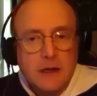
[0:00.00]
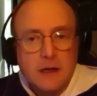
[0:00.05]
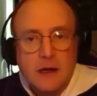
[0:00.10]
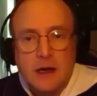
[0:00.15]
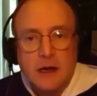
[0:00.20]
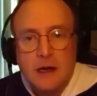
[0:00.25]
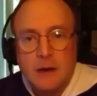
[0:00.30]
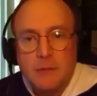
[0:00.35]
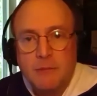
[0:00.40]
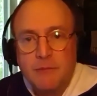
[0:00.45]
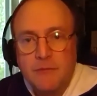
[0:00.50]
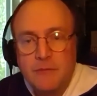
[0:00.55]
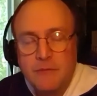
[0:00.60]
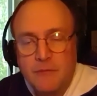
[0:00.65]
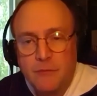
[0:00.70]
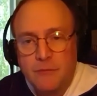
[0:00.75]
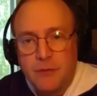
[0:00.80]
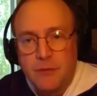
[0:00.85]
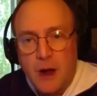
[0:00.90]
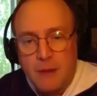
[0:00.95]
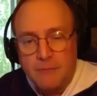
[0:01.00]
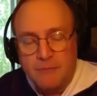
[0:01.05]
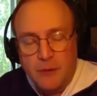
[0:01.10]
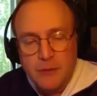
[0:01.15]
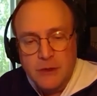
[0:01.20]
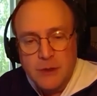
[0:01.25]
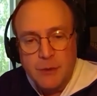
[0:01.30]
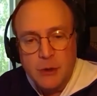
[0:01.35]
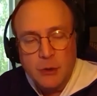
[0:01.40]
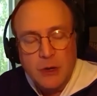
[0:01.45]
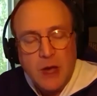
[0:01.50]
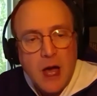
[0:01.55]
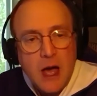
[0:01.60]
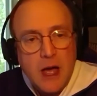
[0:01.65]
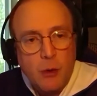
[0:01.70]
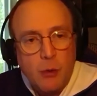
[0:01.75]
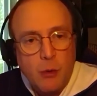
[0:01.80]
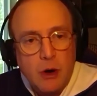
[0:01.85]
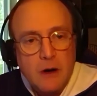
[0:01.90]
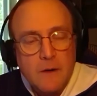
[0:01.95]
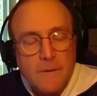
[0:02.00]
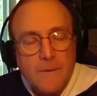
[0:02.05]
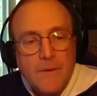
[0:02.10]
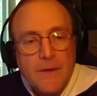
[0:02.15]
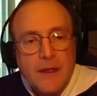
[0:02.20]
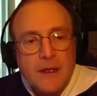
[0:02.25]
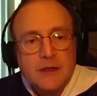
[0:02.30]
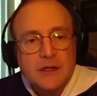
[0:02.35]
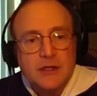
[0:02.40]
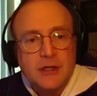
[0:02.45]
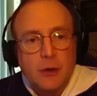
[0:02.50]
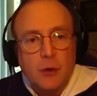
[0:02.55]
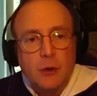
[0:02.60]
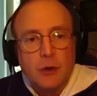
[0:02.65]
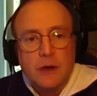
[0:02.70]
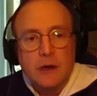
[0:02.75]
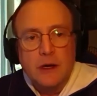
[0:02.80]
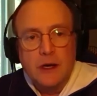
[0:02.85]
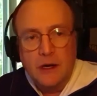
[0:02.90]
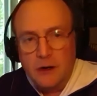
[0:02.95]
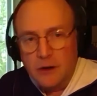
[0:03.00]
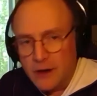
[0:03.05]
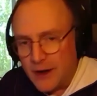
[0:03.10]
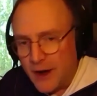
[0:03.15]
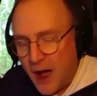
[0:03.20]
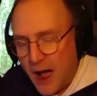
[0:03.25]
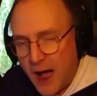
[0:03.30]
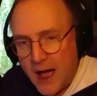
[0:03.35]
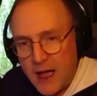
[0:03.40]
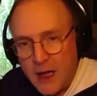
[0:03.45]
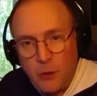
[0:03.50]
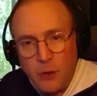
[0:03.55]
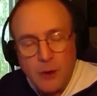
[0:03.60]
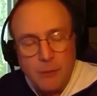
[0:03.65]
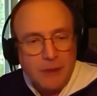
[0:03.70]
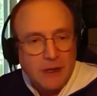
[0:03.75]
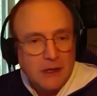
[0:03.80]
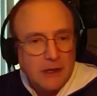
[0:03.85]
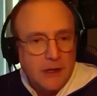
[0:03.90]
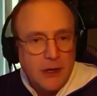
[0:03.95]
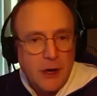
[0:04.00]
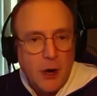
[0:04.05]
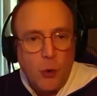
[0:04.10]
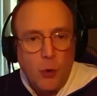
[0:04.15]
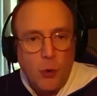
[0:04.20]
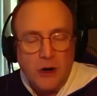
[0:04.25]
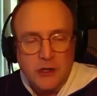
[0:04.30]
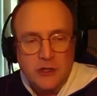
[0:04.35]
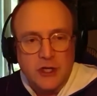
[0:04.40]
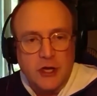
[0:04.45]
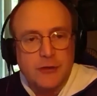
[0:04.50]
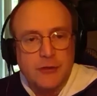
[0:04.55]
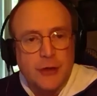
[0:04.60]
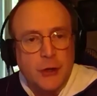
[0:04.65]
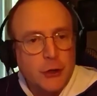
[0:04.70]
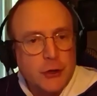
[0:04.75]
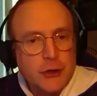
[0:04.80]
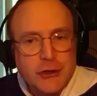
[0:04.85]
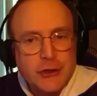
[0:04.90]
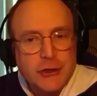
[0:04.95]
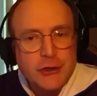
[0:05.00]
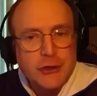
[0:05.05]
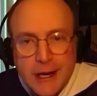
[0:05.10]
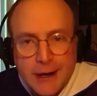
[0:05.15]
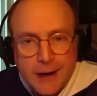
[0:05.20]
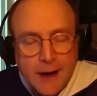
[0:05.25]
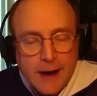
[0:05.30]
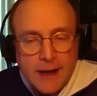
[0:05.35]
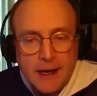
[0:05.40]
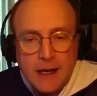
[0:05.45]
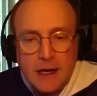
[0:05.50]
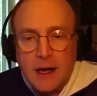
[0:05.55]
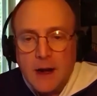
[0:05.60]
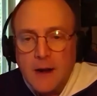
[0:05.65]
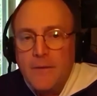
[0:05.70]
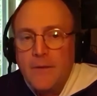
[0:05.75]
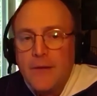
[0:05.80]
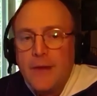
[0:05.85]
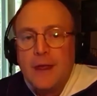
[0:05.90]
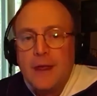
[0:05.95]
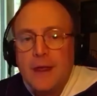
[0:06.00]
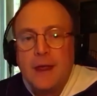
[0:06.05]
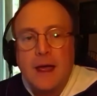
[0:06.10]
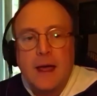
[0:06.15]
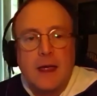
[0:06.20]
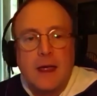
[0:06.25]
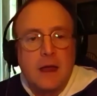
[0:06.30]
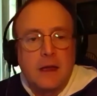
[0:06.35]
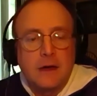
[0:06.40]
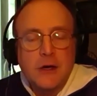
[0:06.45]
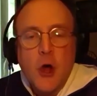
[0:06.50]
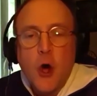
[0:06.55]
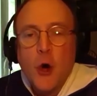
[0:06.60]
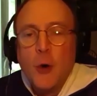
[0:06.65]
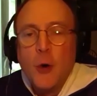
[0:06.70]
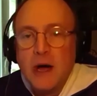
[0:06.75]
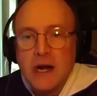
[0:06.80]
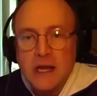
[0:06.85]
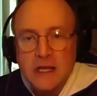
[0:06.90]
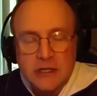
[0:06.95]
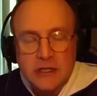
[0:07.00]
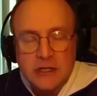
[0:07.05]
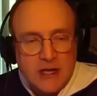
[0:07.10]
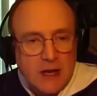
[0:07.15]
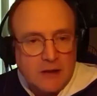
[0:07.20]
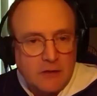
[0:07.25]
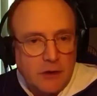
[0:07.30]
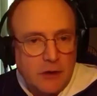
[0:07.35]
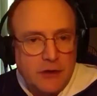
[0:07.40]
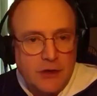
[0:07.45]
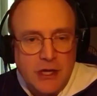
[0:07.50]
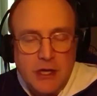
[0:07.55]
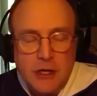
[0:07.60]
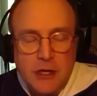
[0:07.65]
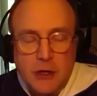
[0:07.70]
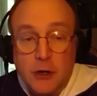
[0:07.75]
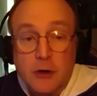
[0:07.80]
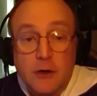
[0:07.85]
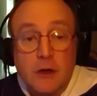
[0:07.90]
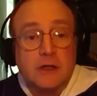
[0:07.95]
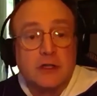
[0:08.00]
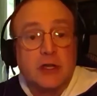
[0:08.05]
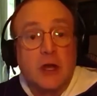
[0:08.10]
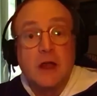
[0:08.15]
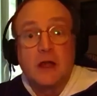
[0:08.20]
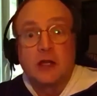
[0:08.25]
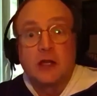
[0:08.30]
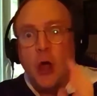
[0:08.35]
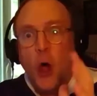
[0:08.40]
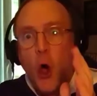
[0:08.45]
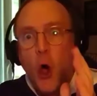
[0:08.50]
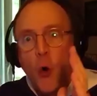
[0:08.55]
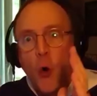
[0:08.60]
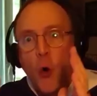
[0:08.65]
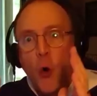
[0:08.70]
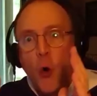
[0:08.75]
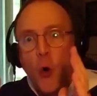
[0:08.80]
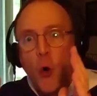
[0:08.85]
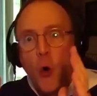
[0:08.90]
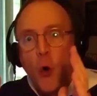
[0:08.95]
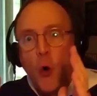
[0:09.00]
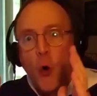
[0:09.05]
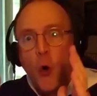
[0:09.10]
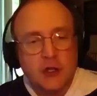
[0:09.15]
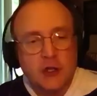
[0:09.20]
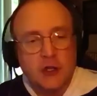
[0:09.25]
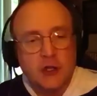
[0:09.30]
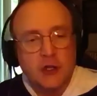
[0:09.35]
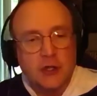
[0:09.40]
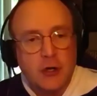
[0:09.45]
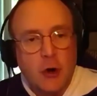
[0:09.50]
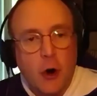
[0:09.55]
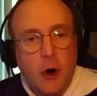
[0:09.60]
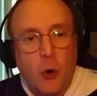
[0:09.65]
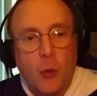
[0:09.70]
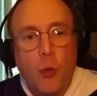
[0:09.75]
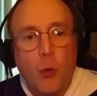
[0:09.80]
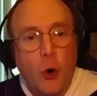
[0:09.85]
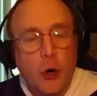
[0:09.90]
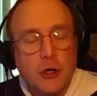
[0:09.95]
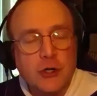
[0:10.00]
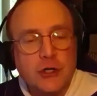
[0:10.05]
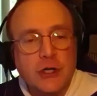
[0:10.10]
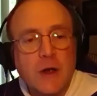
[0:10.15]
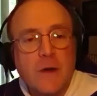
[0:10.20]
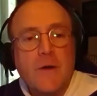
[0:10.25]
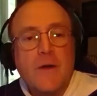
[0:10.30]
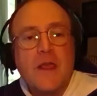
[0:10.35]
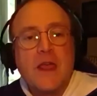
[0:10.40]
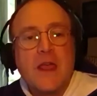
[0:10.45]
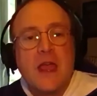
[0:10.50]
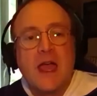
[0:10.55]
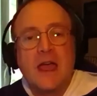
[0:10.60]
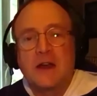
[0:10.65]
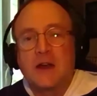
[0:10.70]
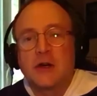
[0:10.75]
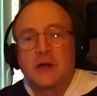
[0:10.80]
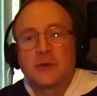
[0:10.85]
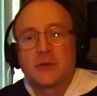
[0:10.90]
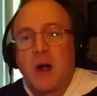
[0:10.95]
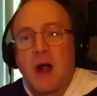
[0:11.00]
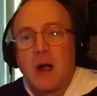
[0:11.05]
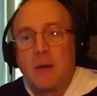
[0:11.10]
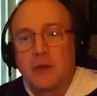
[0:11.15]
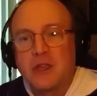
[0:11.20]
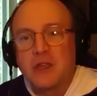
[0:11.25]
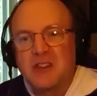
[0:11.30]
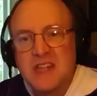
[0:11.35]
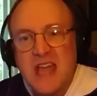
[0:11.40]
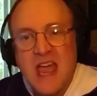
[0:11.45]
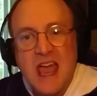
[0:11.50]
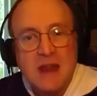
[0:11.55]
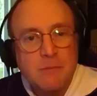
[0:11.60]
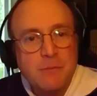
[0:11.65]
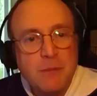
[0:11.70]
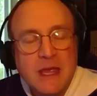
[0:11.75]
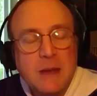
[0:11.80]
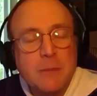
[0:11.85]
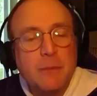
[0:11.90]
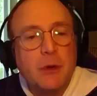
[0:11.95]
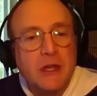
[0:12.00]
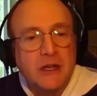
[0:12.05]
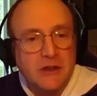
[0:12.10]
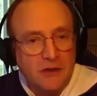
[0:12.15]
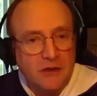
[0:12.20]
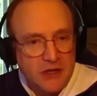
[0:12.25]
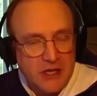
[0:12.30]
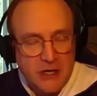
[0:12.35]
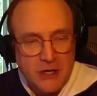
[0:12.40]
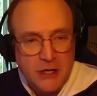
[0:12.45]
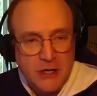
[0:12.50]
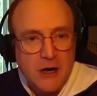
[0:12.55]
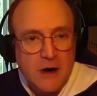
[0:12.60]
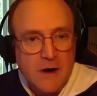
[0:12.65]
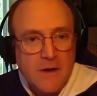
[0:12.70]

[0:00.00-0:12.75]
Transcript: I'm from Dubuque, Iowa. So here in Iowa, middle of nowhere, it's a Thursday night. Yeah, and nobody is at the theater. It's opening night for Star Wars, and there's probably 10 people in the theater.